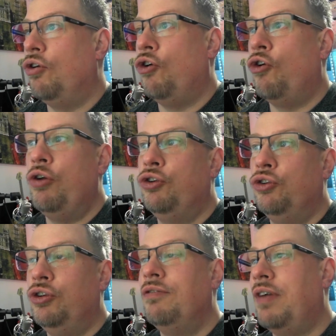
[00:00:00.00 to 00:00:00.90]
or it
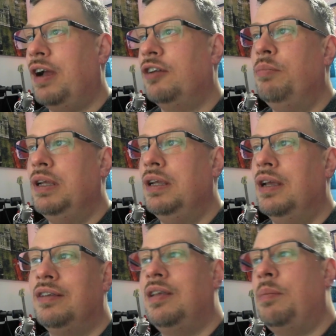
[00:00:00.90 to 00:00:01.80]
could in fact be
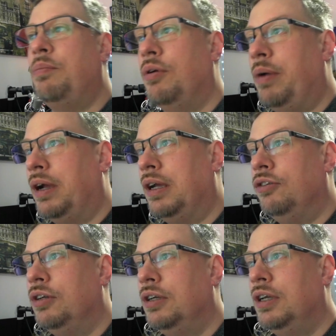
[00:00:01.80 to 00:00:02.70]
a separate
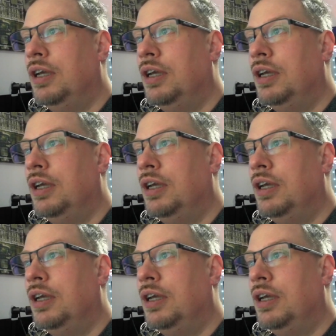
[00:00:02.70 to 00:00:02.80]
package.